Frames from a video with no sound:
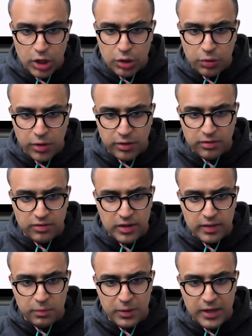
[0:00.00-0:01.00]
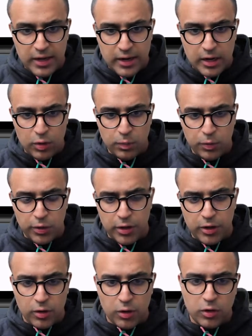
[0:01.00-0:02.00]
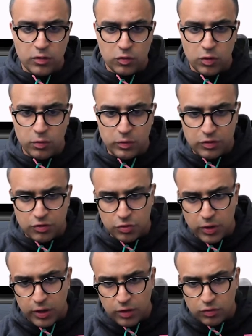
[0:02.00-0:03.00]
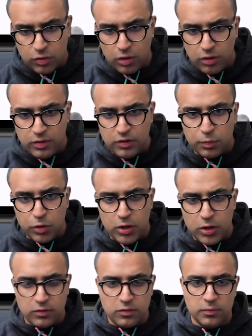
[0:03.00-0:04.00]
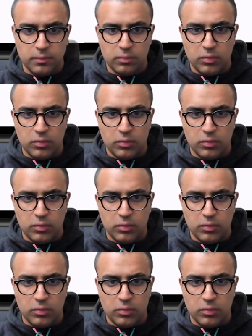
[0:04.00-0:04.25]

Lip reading: you're going to see that we get an output in our console which is showing us all of these products.